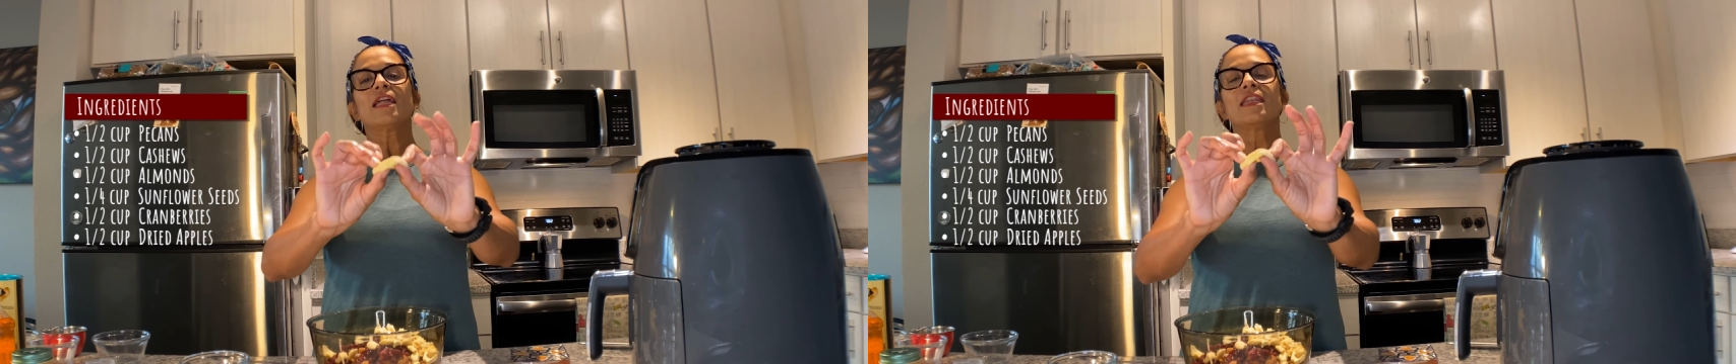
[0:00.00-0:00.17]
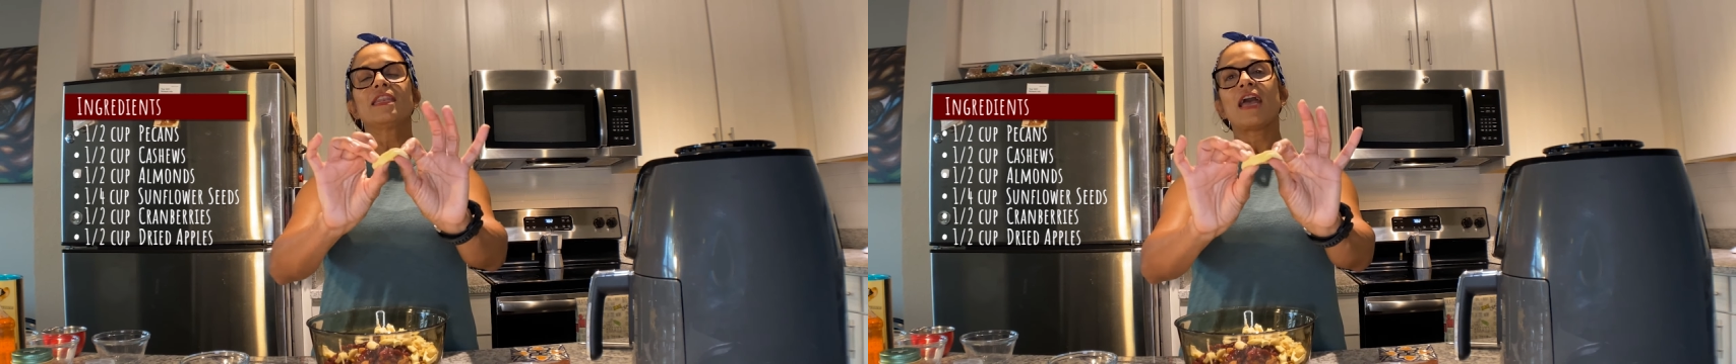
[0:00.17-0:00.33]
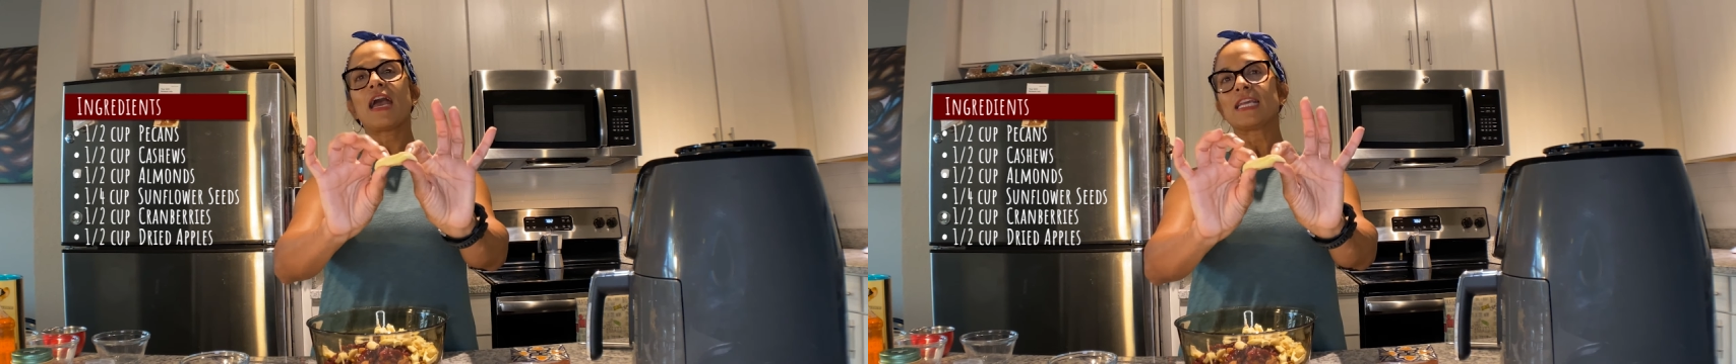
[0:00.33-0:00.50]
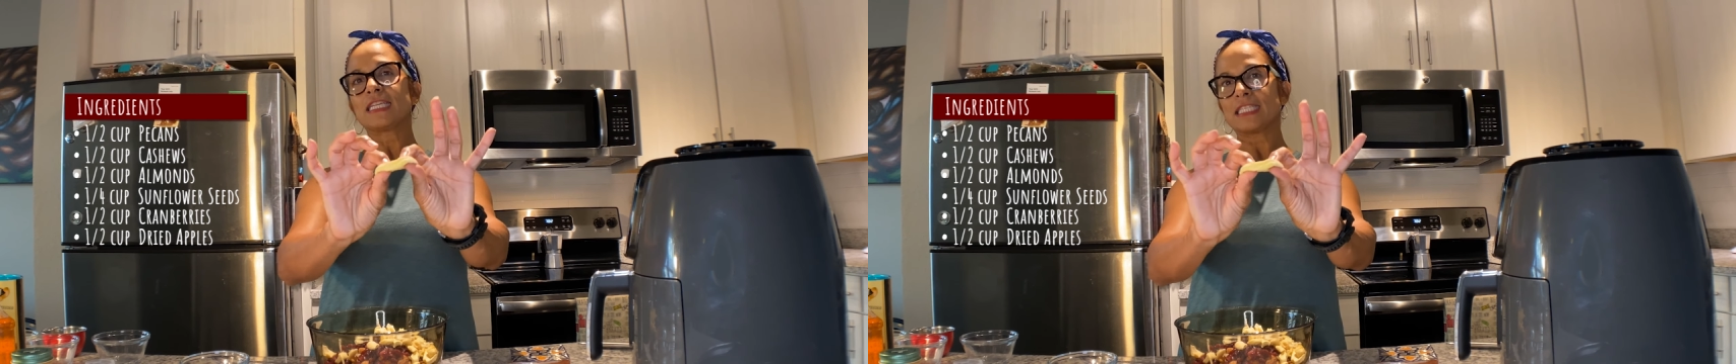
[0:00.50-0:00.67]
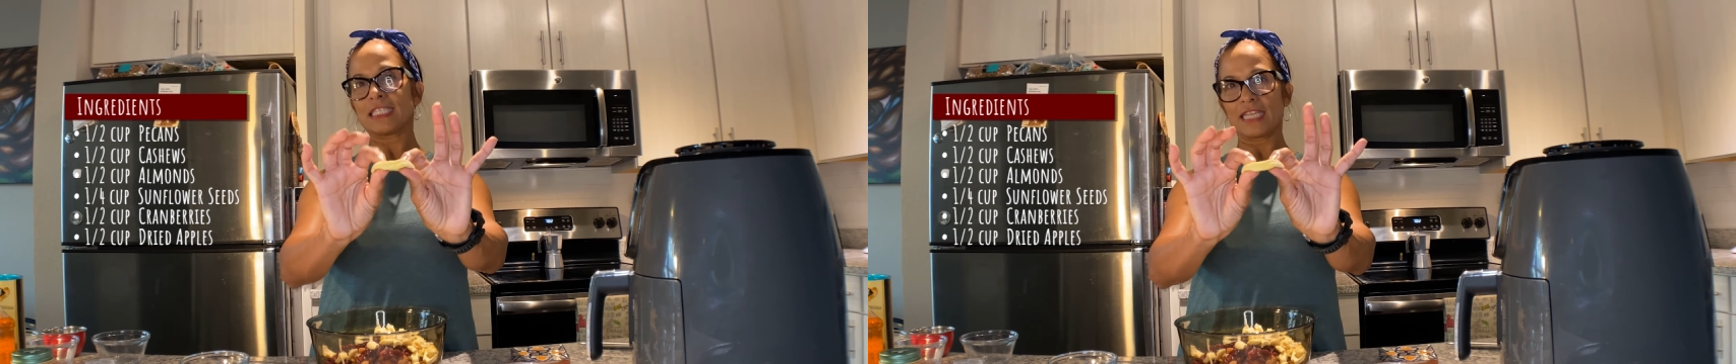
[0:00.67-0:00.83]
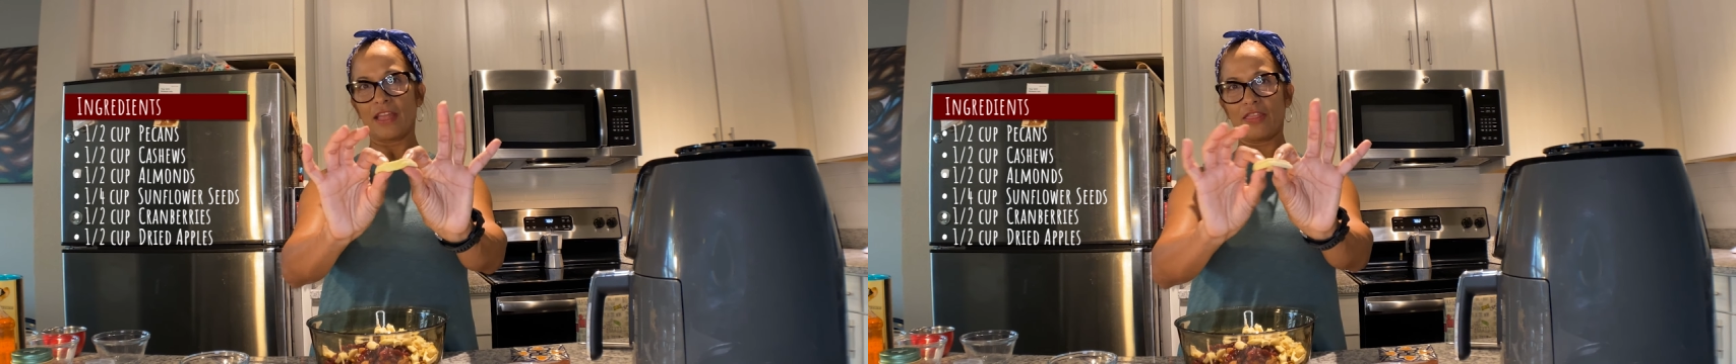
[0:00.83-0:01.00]

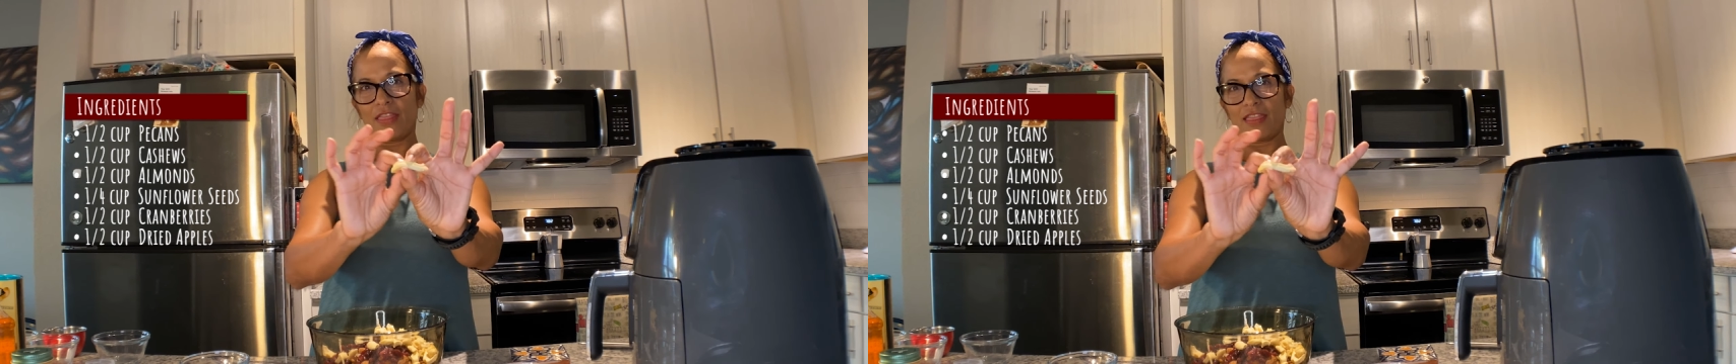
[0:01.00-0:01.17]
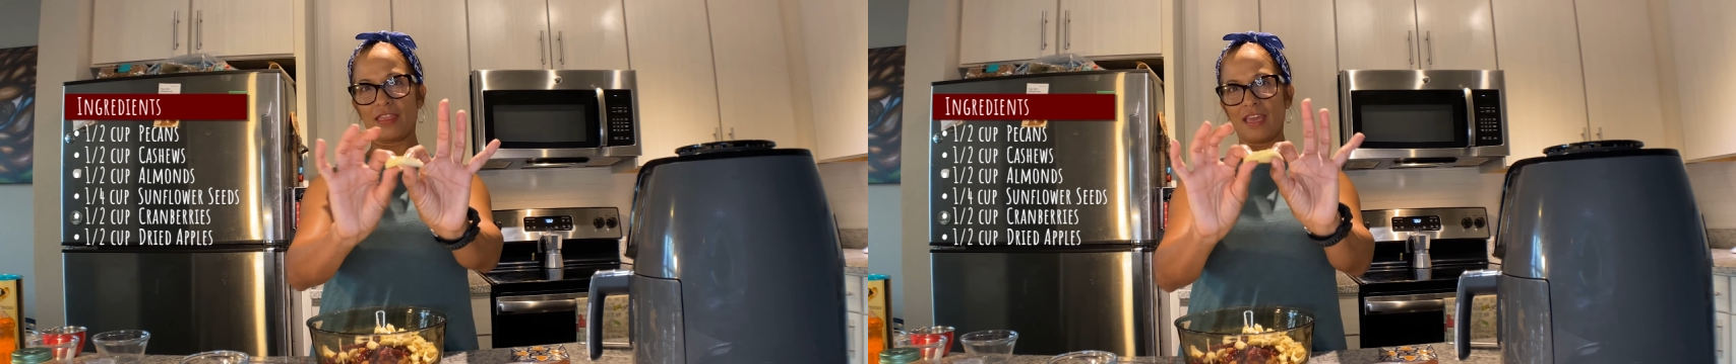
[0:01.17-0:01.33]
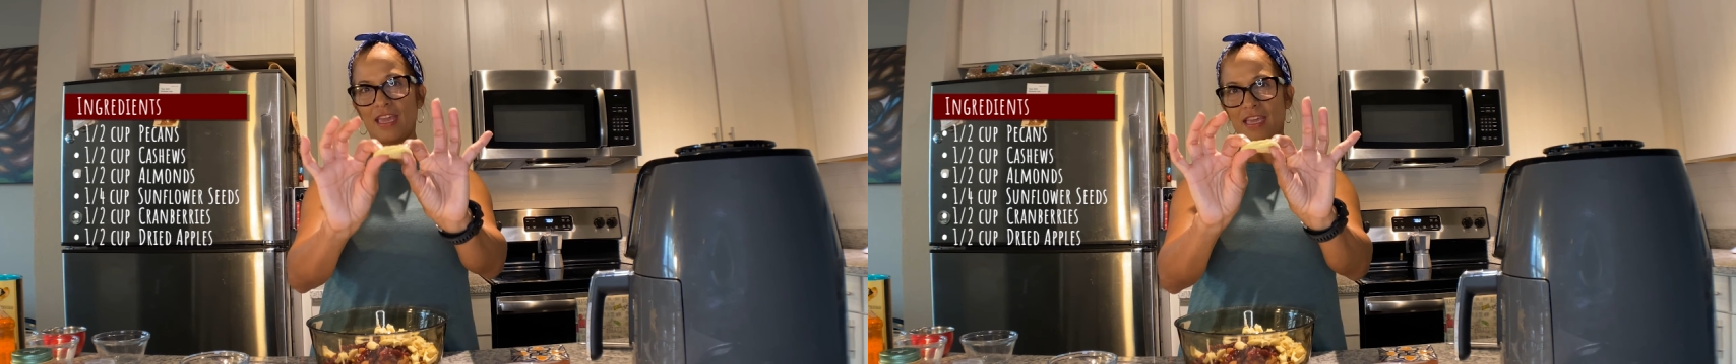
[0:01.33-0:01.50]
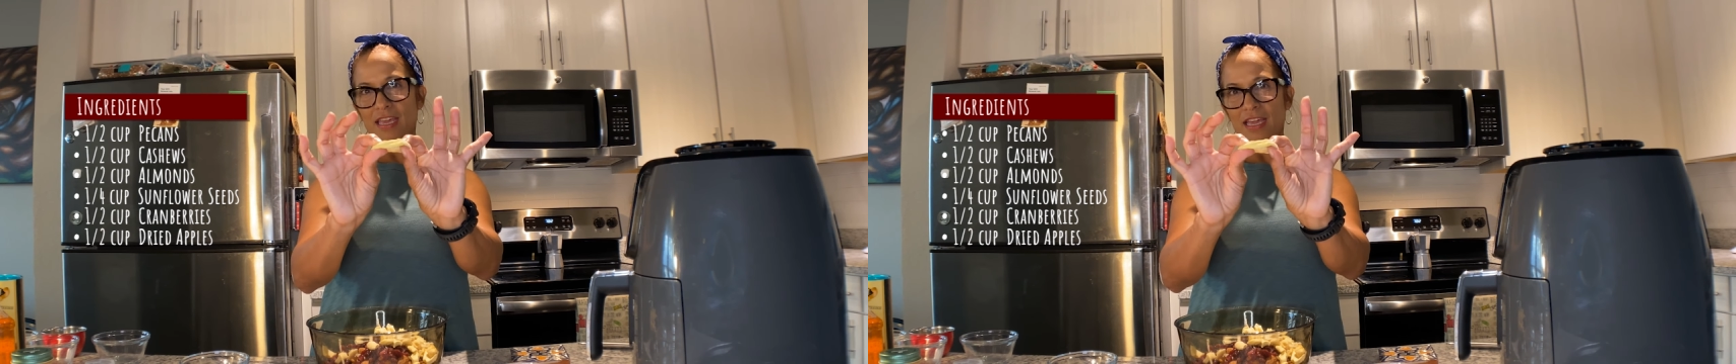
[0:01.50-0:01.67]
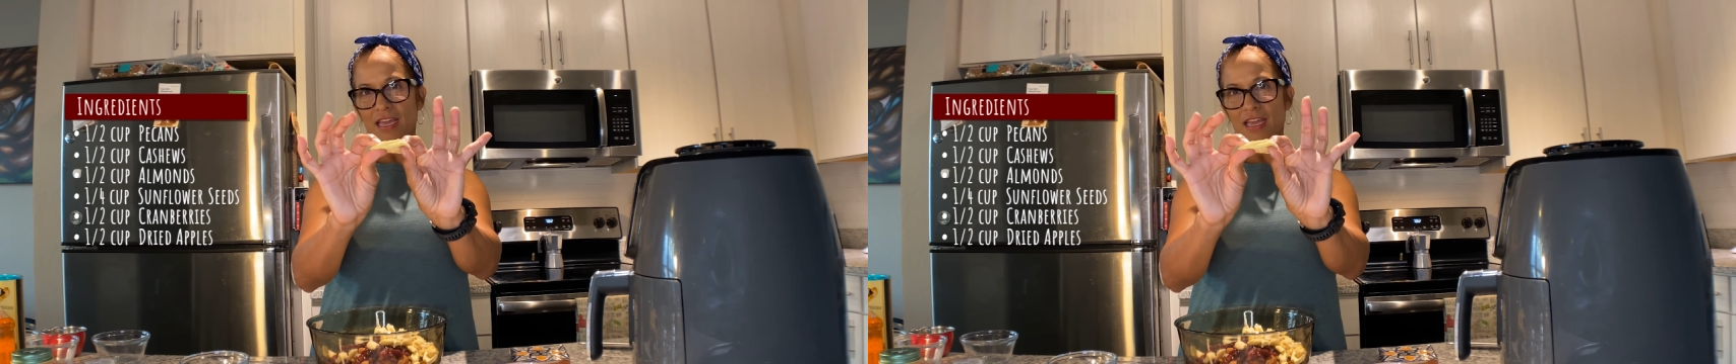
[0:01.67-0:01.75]
nice and thick